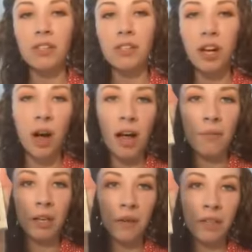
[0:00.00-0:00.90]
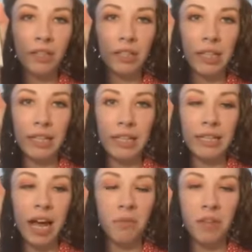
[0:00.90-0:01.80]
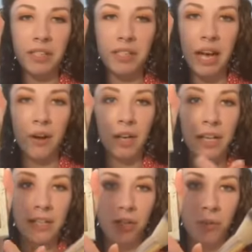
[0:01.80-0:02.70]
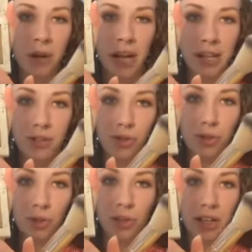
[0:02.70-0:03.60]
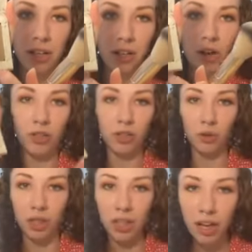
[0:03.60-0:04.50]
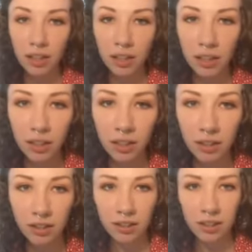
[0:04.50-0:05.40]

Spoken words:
So I'm going to lightly dab this down into my Astoria contour color.